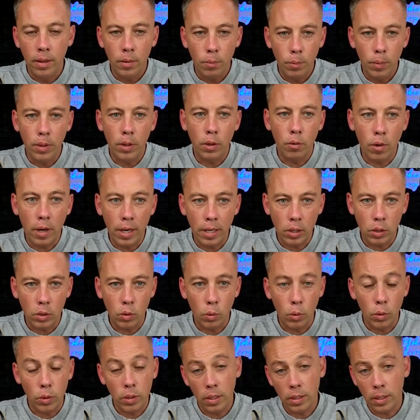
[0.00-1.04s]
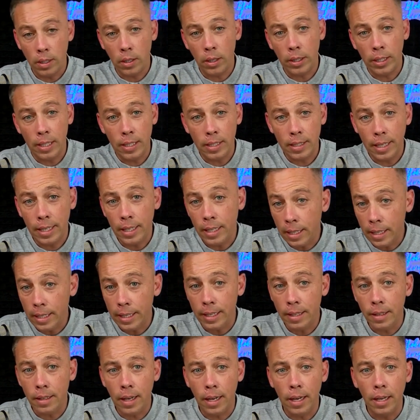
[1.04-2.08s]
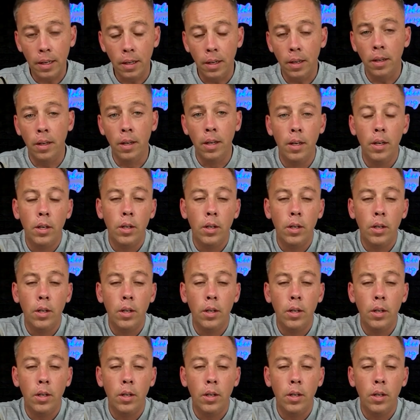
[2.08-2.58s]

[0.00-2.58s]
with the right sources, and like you say, clean data,